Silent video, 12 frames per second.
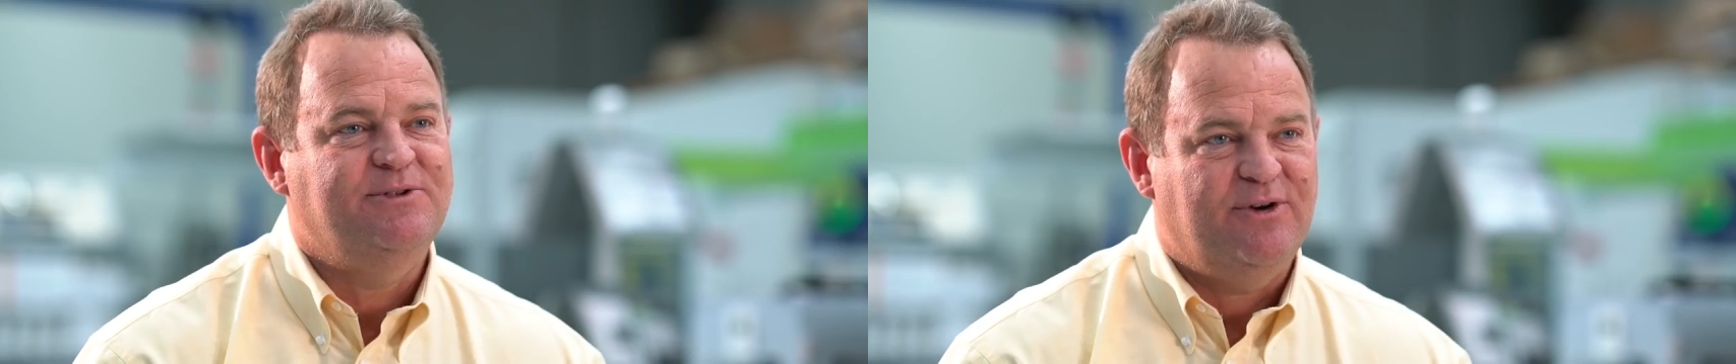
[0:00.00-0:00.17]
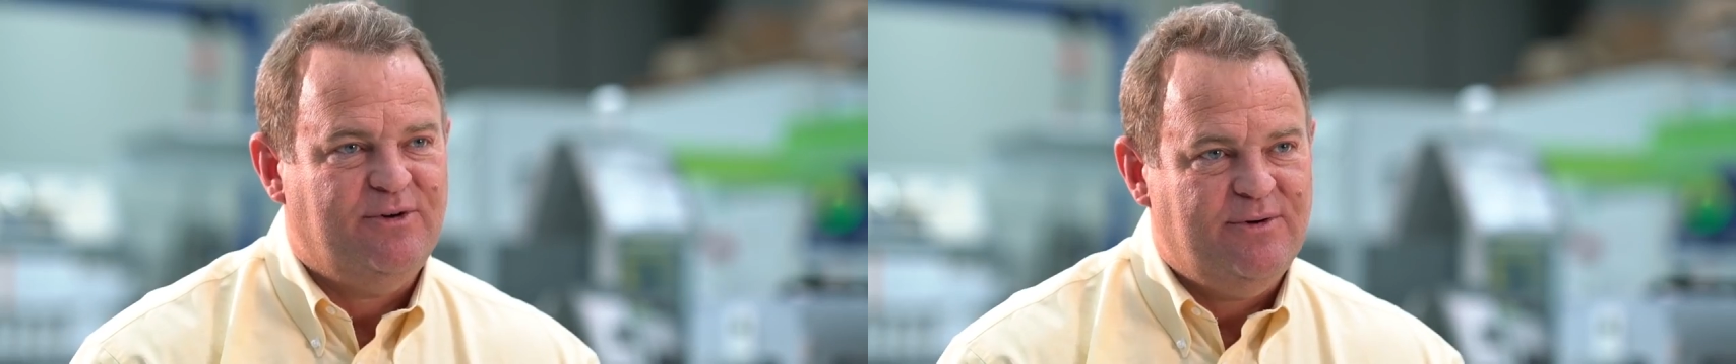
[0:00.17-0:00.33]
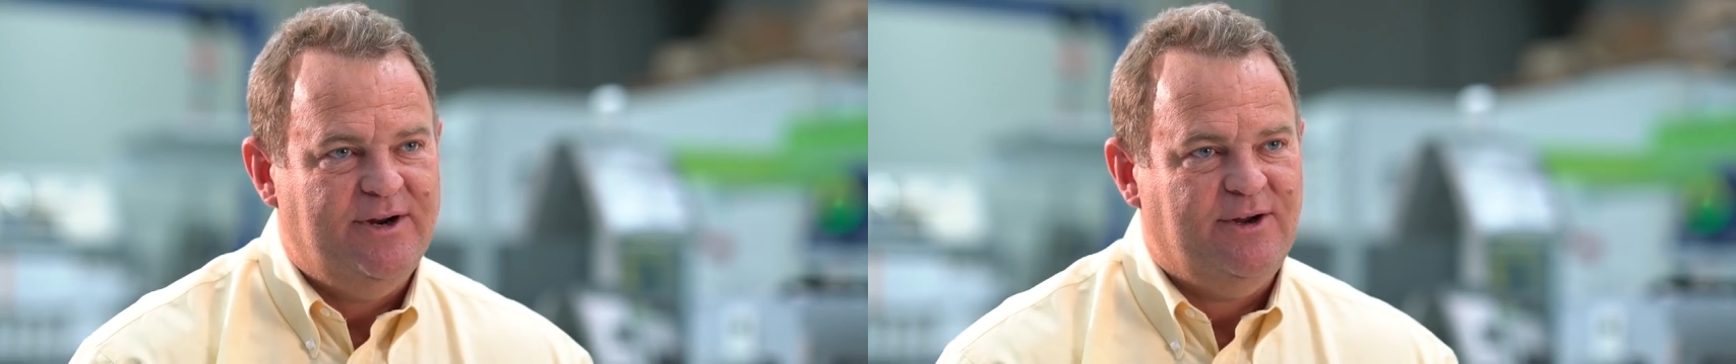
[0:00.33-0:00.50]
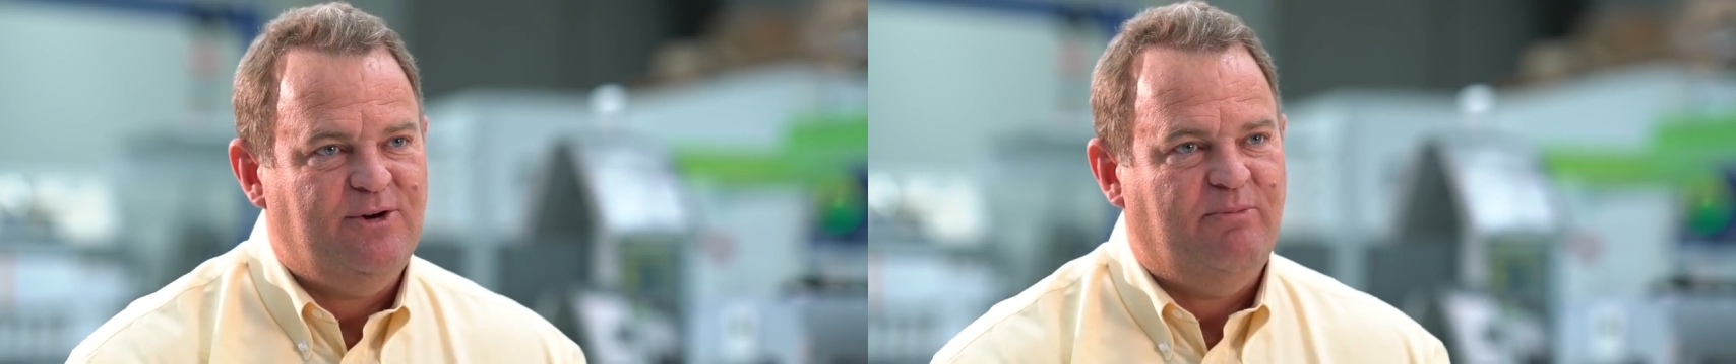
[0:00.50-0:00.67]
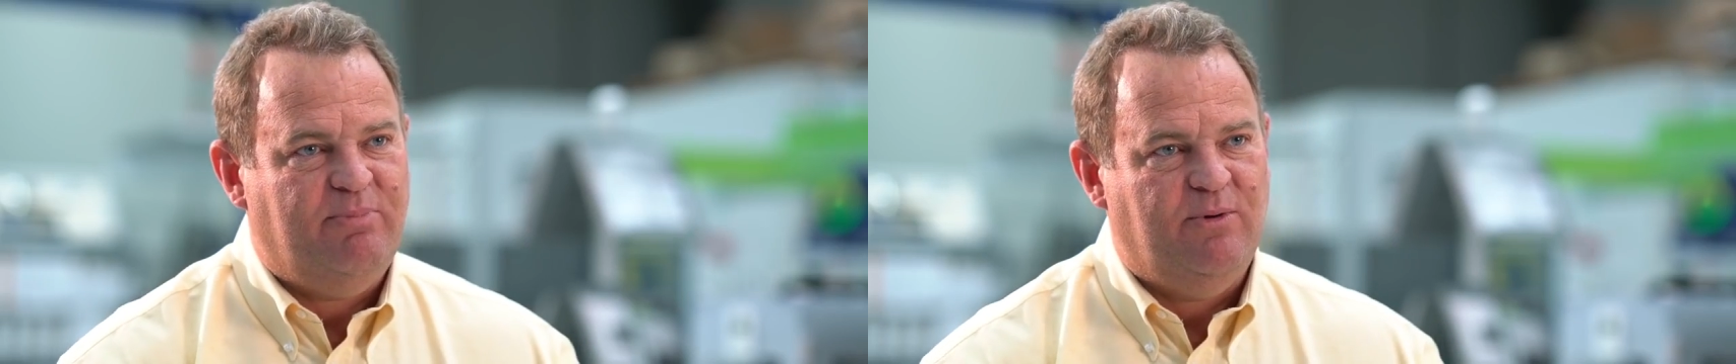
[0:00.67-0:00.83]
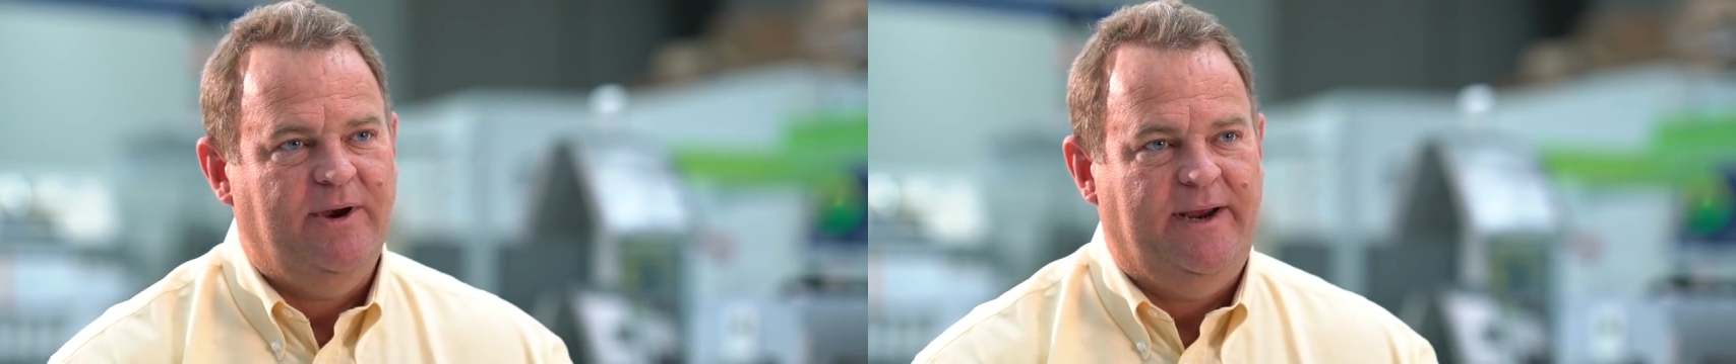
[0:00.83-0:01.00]
was a critical
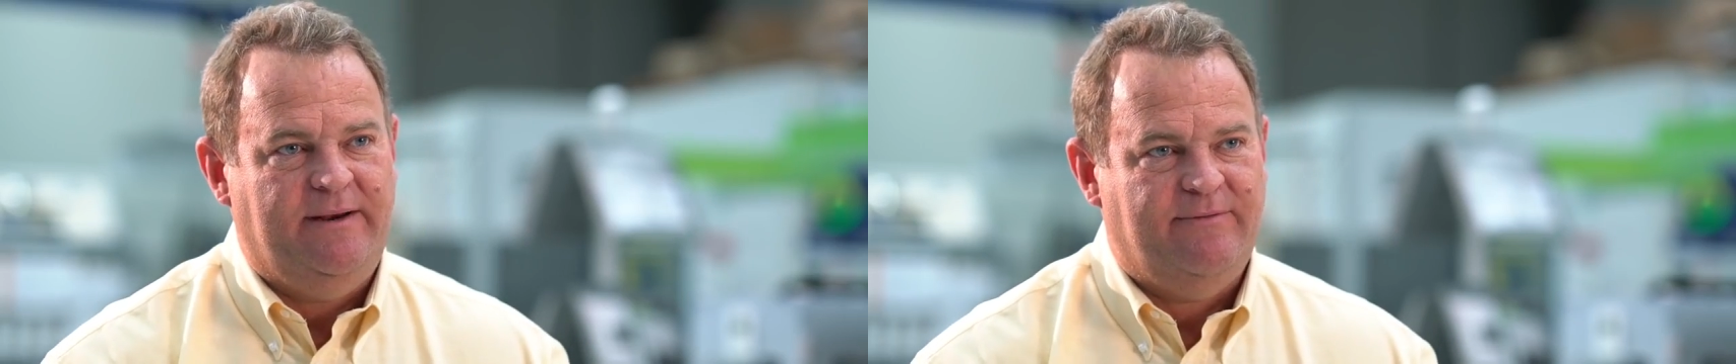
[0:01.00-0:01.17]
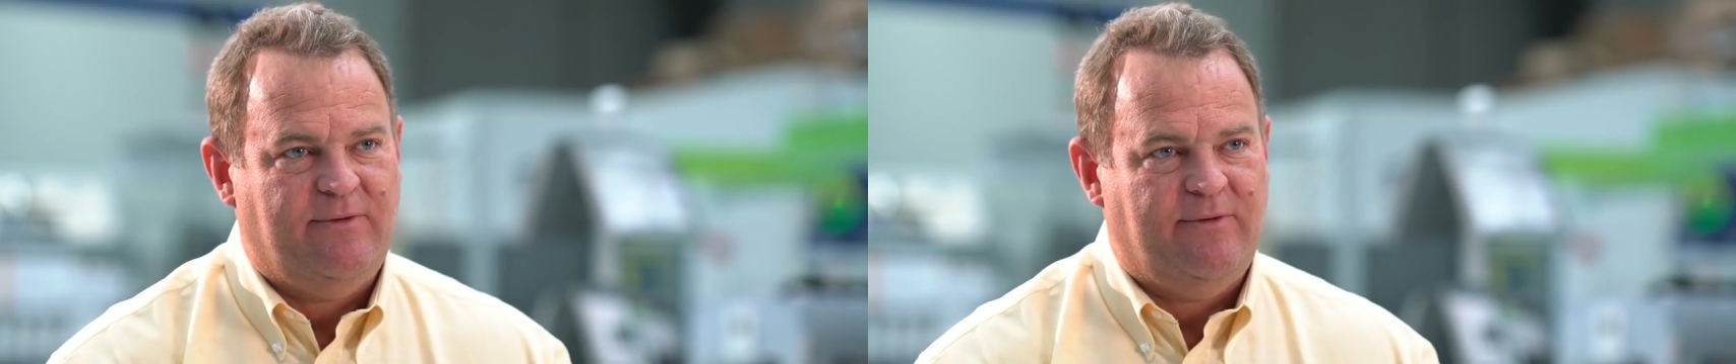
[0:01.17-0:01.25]
point